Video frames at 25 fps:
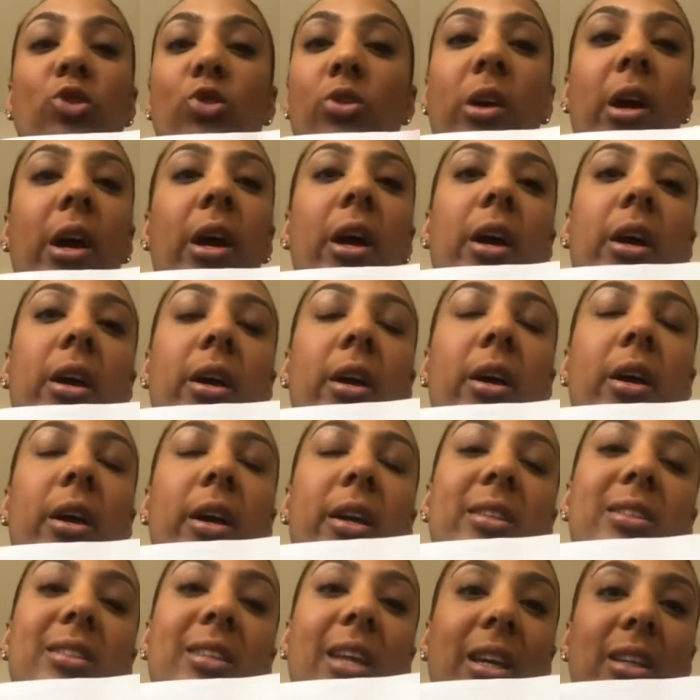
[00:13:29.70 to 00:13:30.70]
a
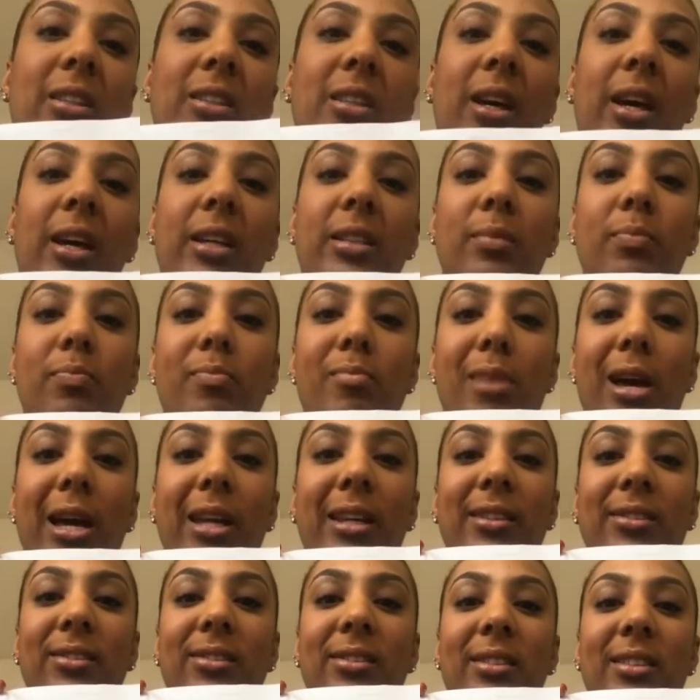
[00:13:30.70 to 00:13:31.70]
sector has
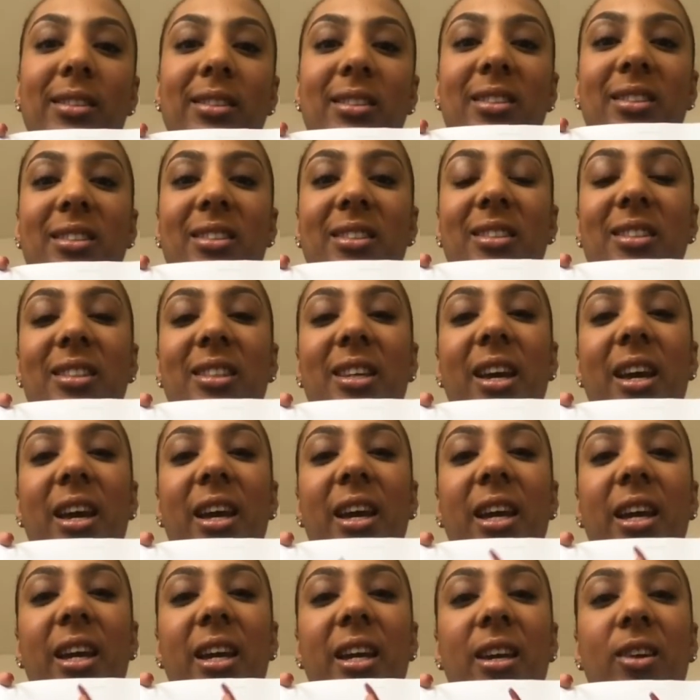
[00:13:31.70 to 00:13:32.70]
managed to
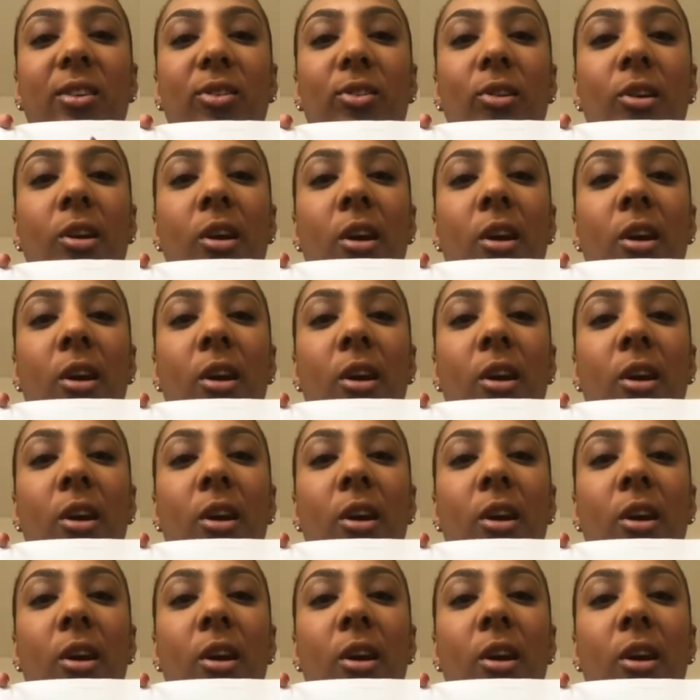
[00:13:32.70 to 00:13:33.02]
stay